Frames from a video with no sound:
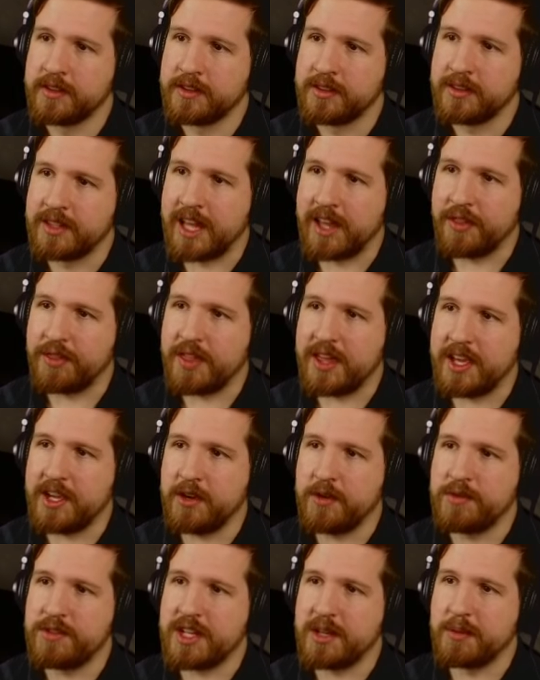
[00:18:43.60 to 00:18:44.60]
That thing
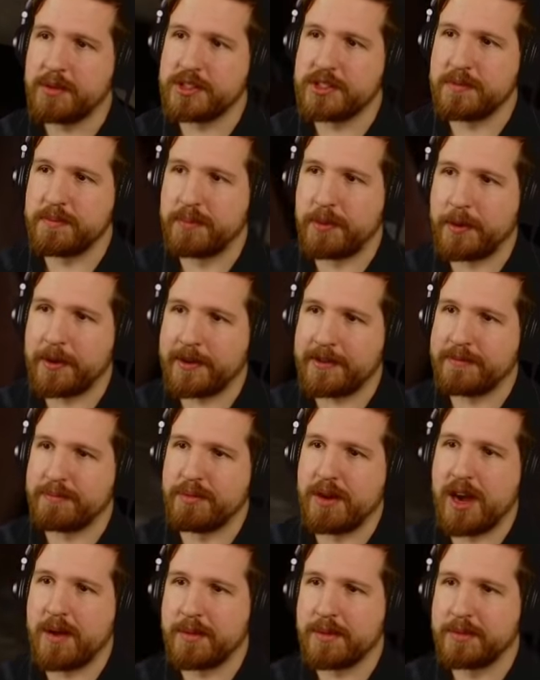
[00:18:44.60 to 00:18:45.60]
you did was important,
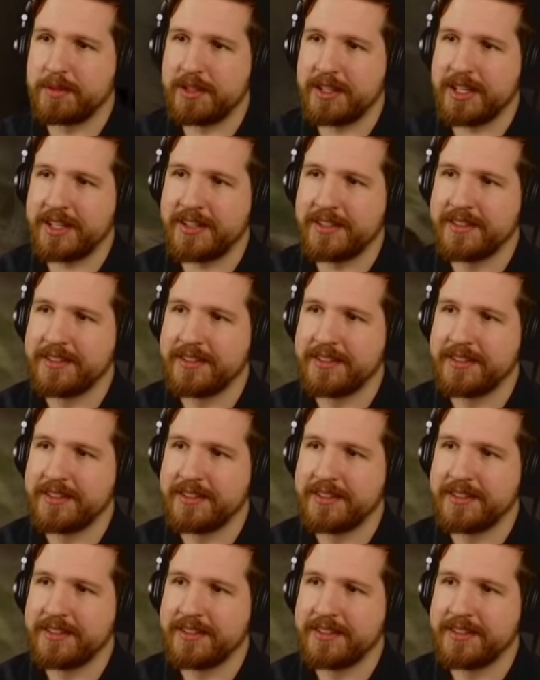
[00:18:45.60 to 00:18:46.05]
probably.